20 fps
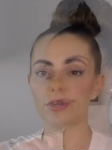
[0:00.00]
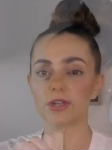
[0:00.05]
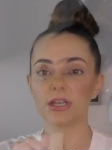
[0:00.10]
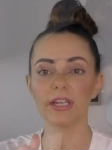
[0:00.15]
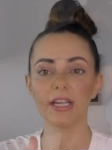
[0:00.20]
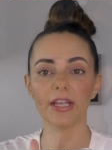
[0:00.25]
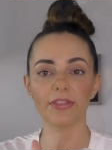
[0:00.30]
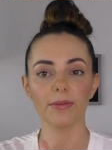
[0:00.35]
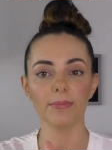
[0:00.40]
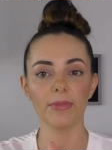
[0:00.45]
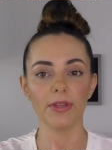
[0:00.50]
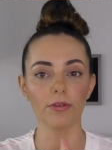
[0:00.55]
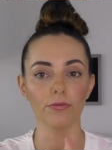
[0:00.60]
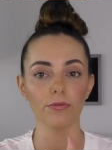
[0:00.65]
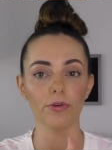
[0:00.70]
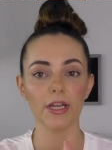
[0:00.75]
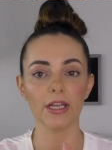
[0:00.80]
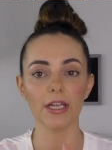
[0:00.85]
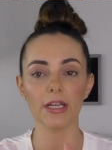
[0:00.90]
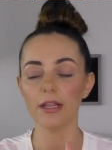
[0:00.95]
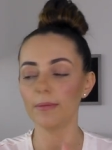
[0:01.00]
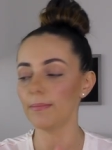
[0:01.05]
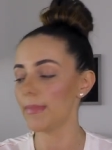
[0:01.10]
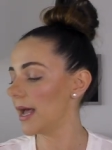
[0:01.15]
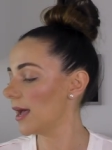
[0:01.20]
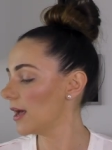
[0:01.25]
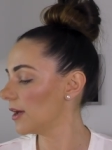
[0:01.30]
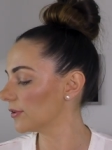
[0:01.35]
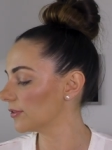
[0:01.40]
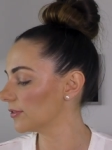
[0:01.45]
You can get them in the regular
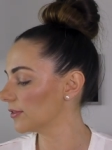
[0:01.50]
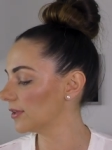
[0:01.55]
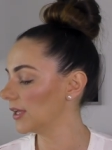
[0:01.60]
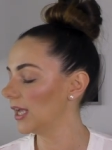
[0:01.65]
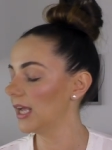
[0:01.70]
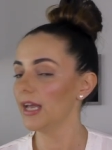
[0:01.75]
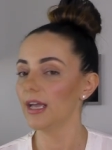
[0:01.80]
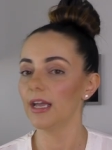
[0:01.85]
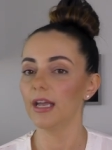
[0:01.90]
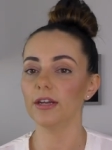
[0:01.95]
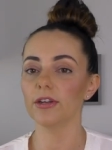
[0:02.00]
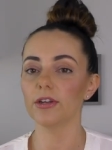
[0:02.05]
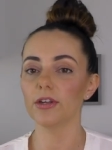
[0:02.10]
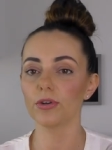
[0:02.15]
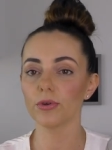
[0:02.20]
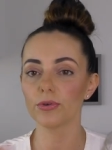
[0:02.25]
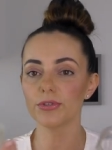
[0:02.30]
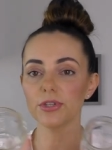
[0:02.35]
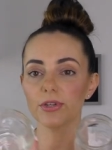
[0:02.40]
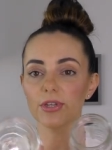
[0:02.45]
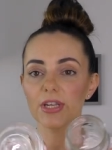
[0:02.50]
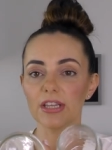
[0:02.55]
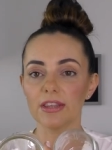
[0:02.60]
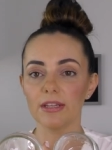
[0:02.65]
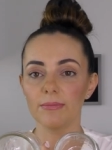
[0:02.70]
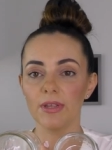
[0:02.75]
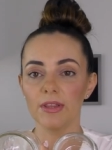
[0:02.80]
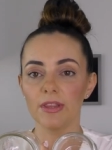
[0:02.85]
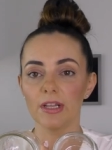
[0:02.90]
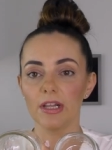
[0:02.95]
mouth and you can also get
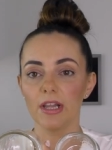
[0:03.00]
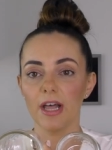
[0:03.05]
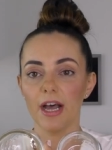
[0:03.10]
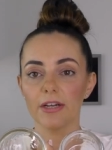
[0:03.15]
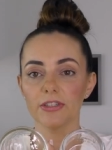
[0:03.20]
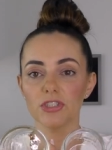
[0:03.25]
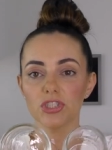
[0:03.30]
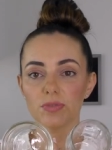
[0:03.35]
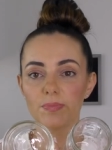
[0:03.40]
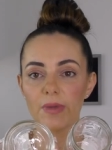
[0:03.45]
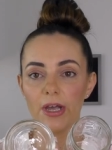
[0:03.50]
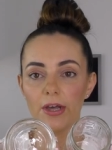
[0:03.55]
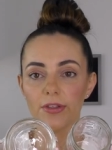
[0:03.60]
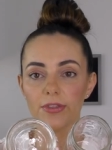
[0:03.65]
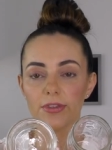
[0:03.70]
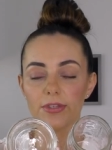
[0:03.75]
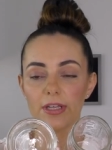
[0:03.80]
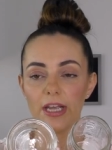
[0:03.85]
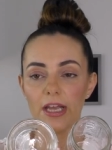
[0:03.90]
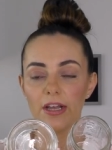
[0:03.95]
them in the large mouth.